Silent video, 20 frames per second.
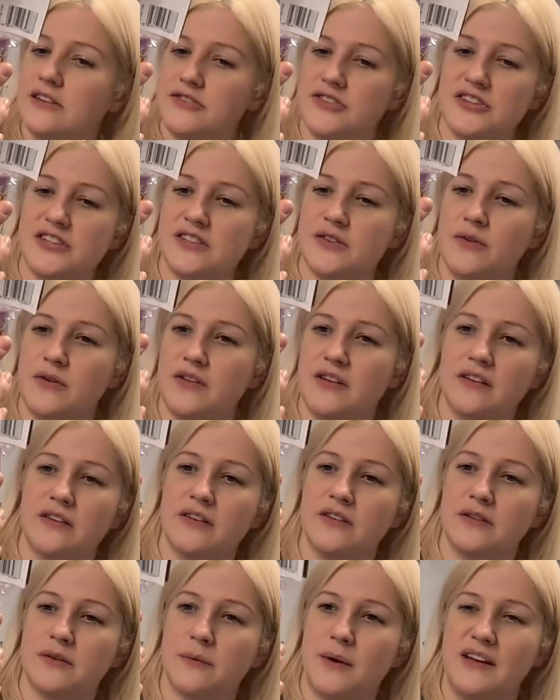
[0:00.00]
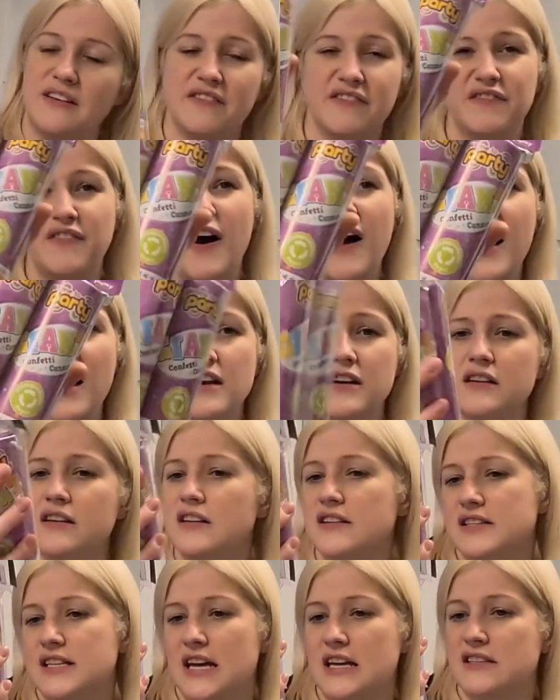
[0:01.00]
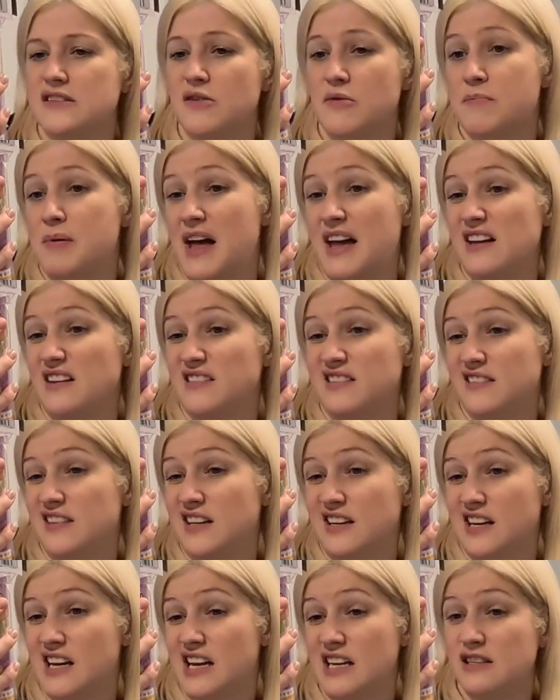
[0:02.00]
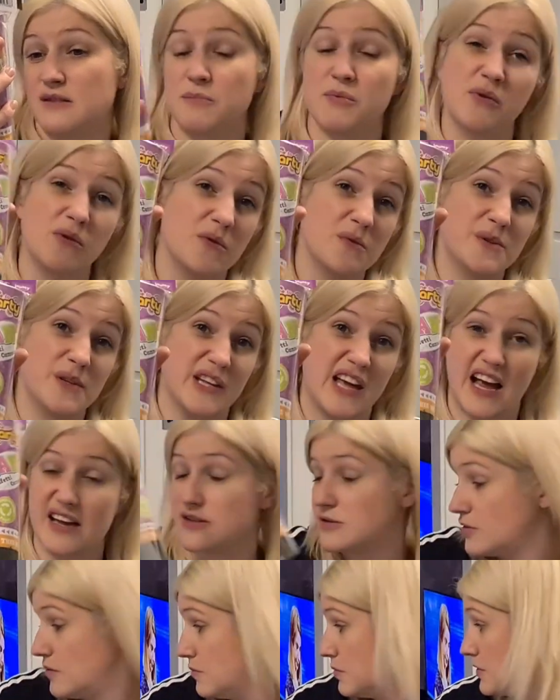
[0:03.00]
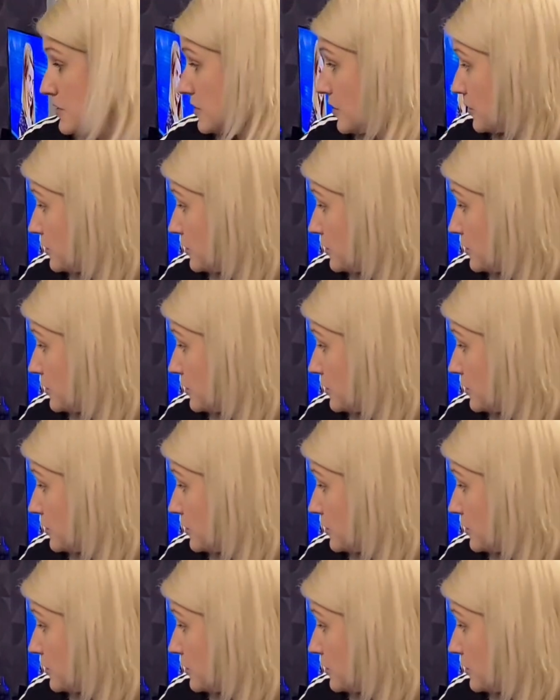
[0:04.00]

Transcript: I just thought they looked quite fun. It says they're biodegradable so that's always